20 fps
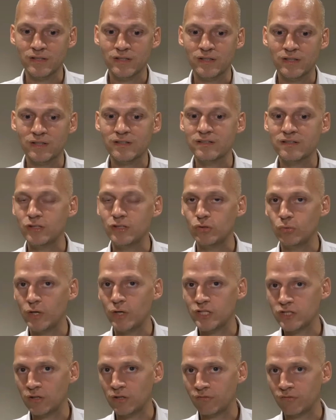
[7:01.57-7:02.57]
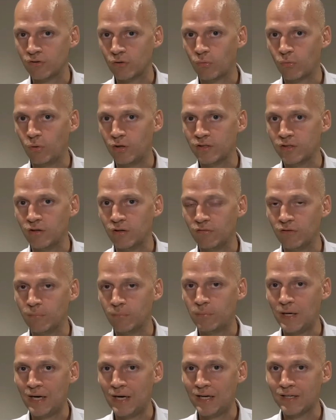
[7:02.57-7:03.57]
situation of the quality of the
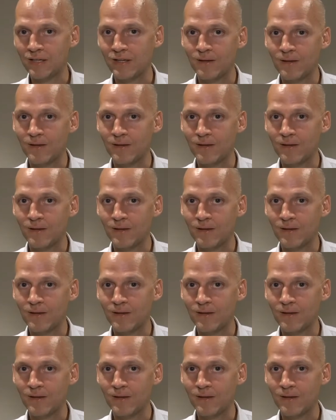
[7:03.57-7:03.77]
part.